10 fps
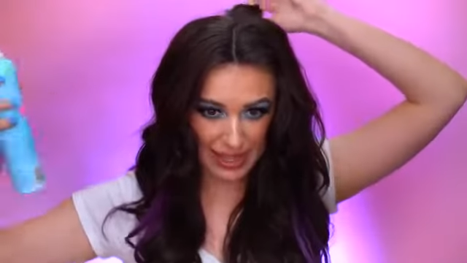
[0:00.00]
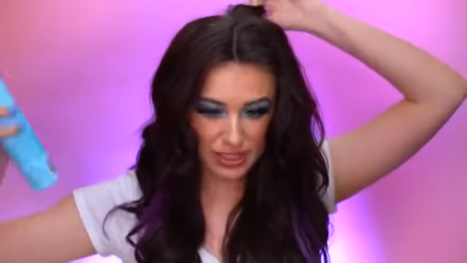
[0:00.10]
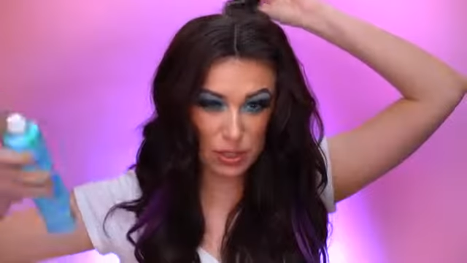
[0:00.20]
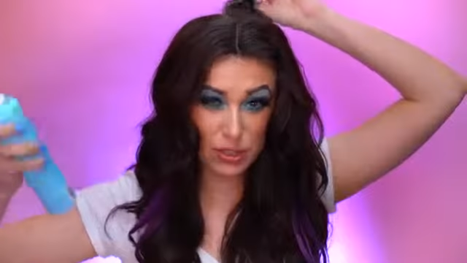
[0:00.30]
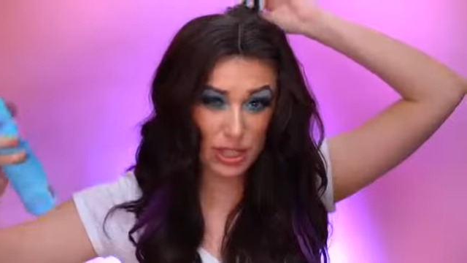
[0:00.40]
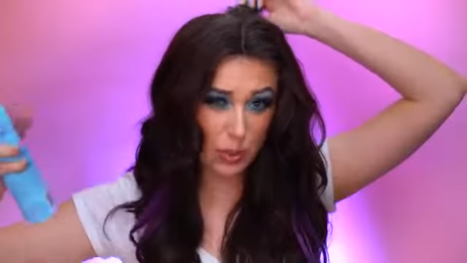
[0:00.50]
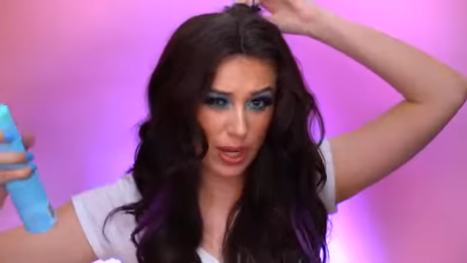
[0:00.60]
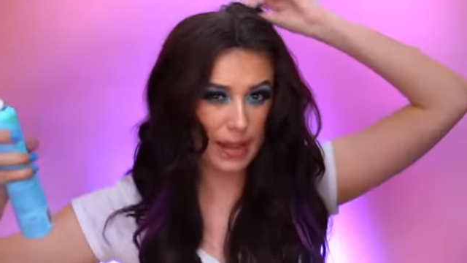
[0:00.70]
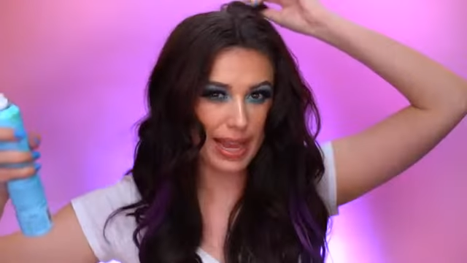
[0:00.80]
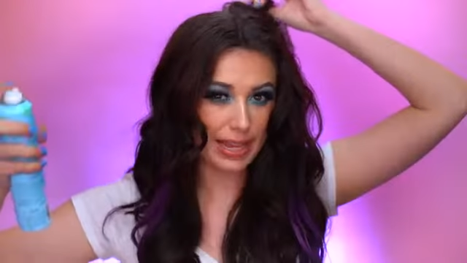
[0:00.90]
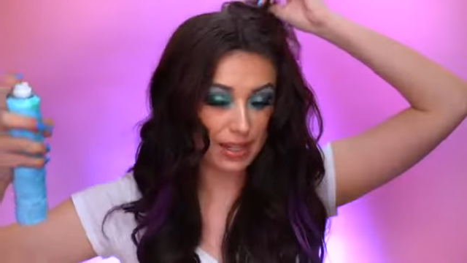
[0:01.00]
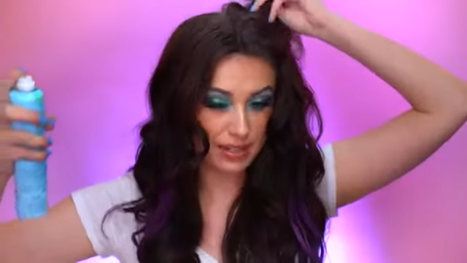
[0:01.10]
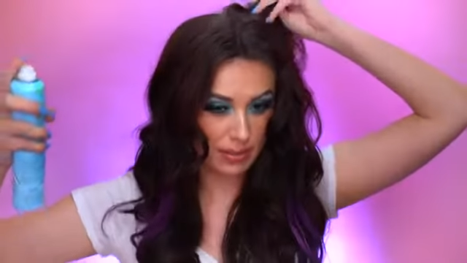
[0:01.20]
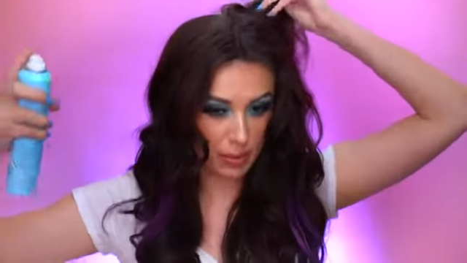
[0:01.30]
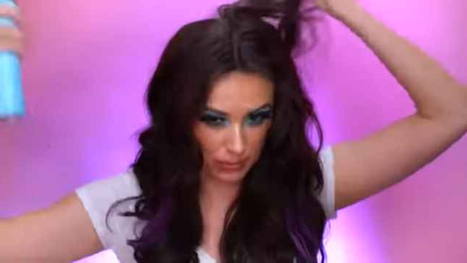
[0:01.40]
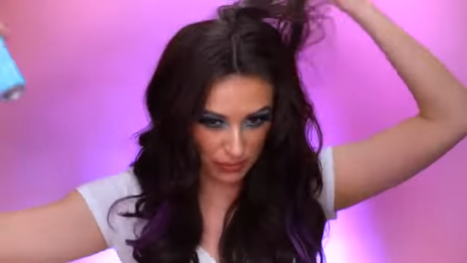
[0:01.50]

That's usually where my hair is the most